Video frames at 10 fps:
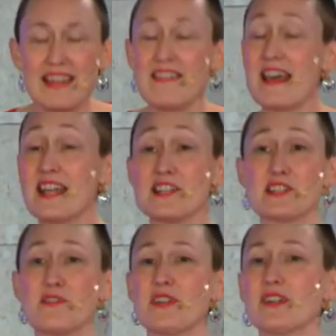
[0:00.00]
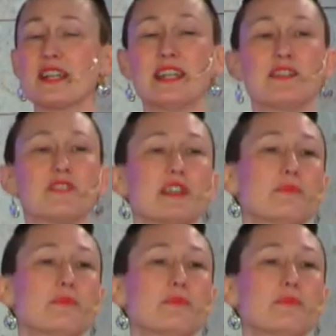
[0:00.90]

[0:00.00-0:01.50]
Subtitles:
and that is the very gift and